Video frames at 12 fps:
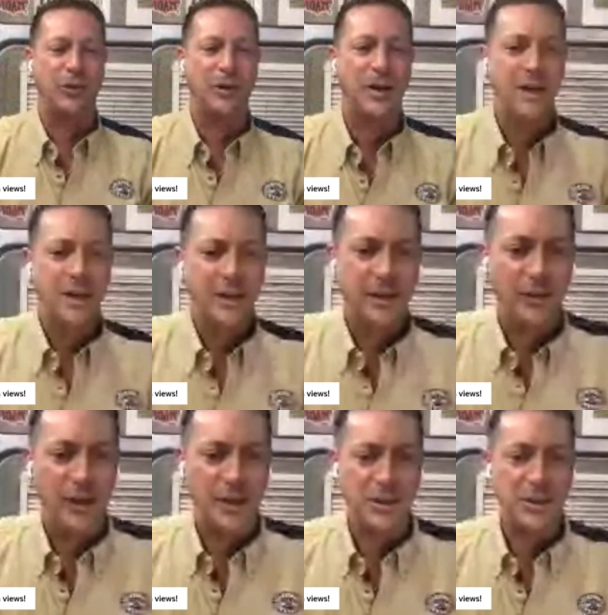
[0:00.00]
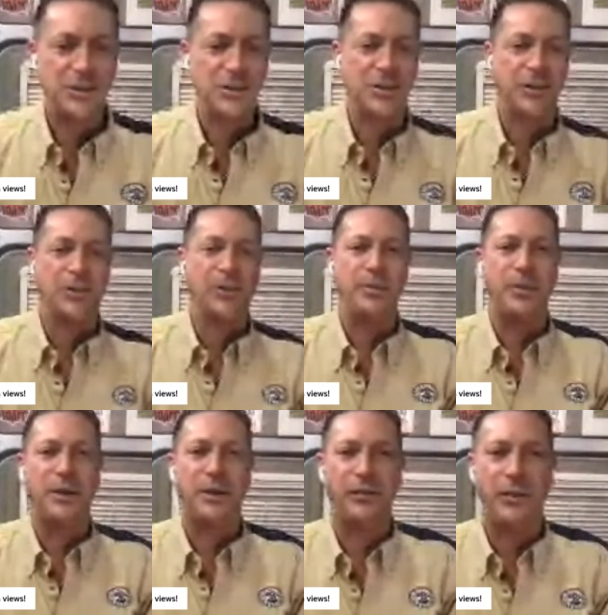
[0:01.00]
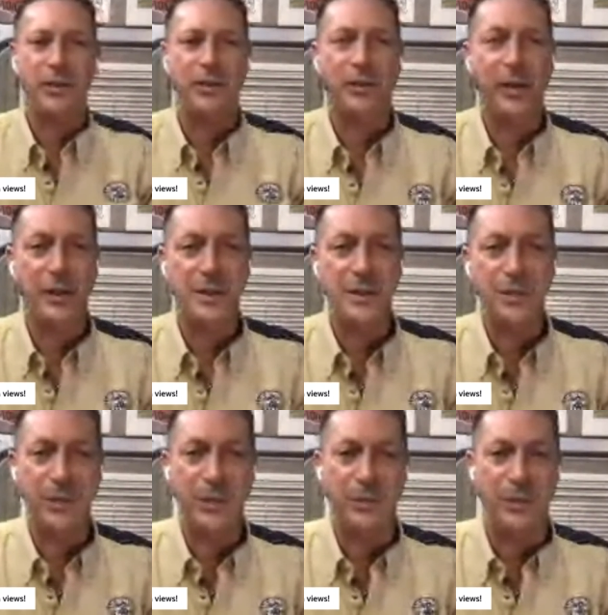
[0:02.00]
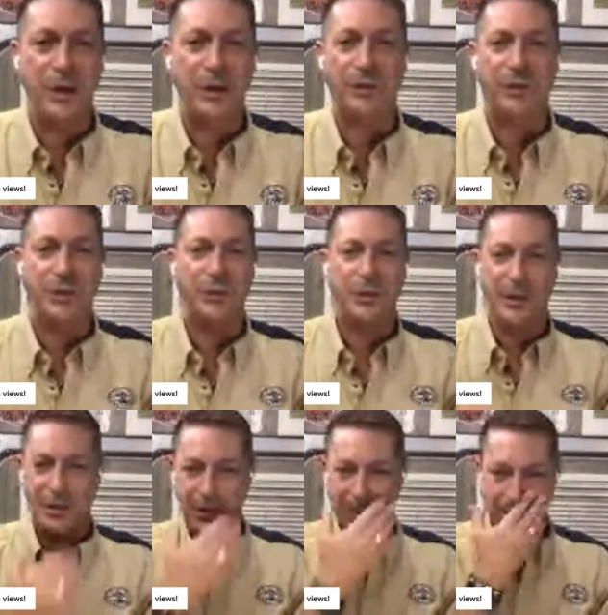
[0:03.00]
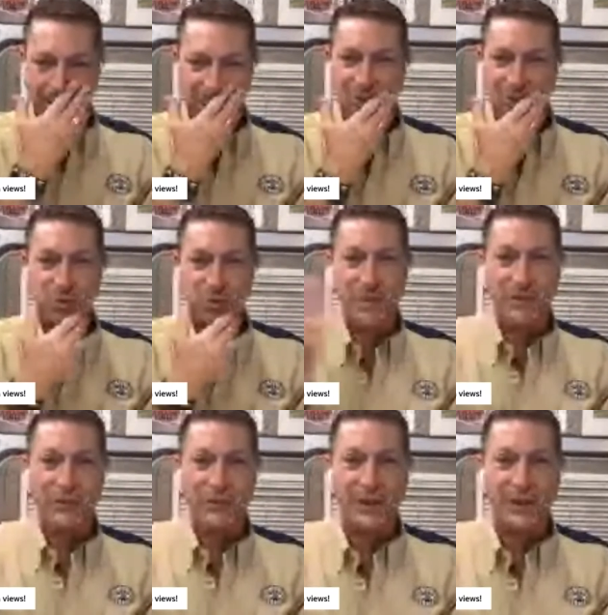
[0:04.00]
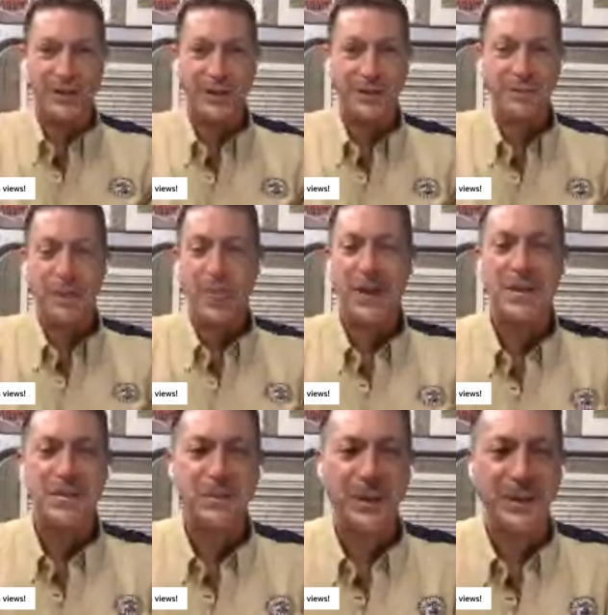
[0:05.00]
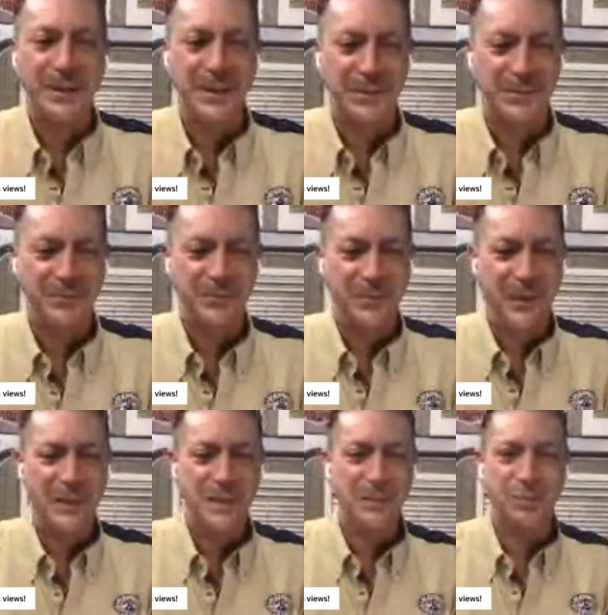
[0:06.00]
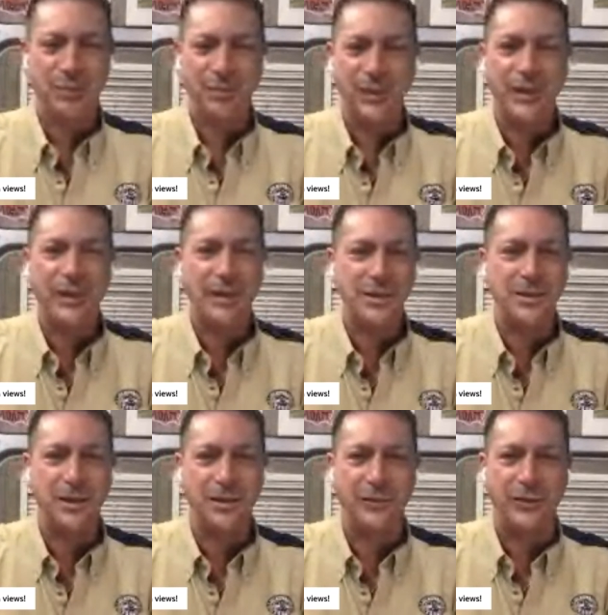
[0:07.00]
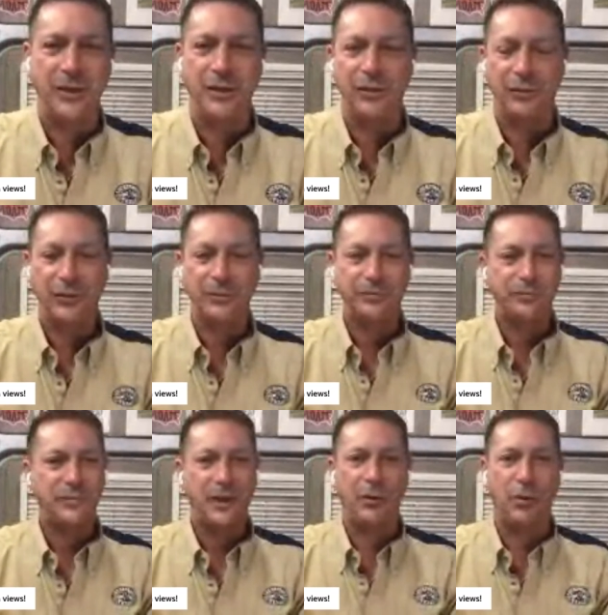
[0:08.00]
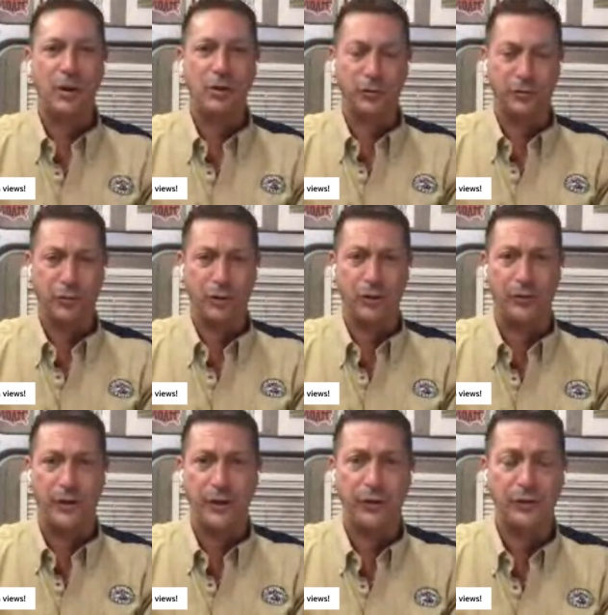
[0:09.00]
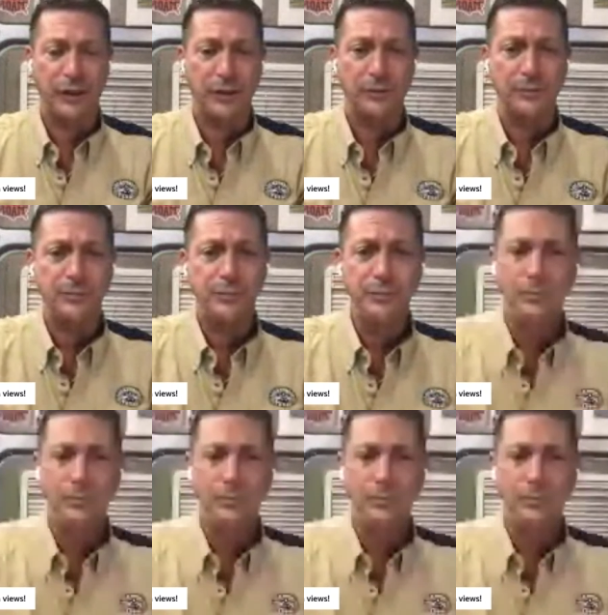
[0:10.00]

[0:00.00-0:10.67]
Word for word: viewer. Congratulations on three million views. Yeah, that's a pretty big milestone. Um, YouTube doesn't send anything, but um, that's a pretty, that's a lot of videos. I have well over four hundred videos now.